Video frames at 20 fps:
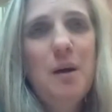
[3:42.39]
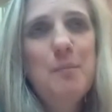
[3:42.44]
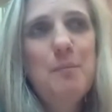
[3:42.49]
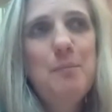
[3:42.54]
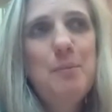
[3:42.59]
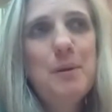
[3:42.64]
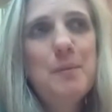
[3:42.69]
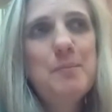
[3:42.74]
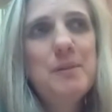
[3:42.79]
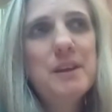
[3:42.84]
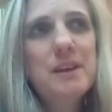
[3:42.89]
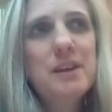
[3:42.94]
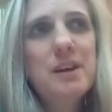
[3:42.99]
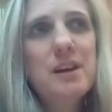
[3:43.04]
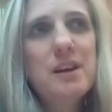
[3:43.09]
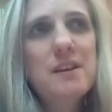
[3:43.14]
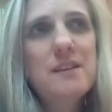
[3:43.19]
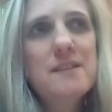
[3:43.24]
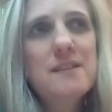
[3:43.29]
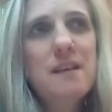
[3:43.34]
But
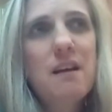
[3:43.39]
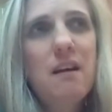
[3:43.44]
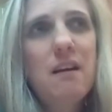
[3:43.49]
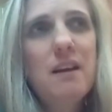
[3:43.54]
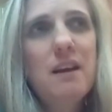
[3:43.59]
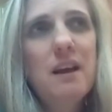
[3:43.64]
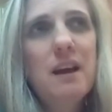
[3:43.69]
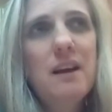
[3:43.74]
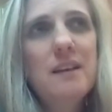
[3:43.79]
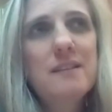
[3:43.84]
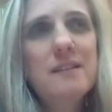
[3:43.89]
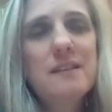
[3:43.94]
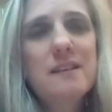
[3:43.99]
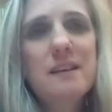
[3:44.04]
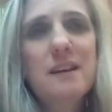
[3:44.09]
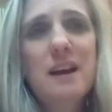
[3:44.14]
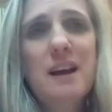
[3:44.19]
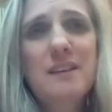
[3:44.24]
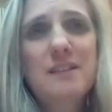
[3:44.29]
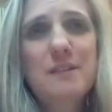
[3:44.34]
because I
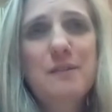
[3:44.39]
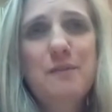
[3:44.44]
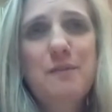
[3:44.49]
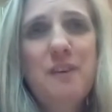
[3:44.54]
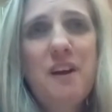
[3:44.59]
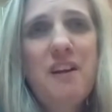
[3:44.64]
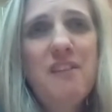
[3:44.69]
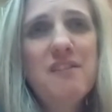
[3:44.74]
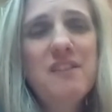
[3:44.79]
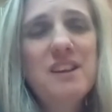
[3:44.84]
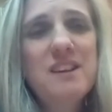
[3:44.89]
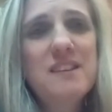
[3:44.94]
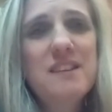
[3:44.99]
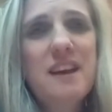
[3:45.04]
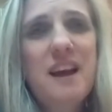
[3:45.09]
had a very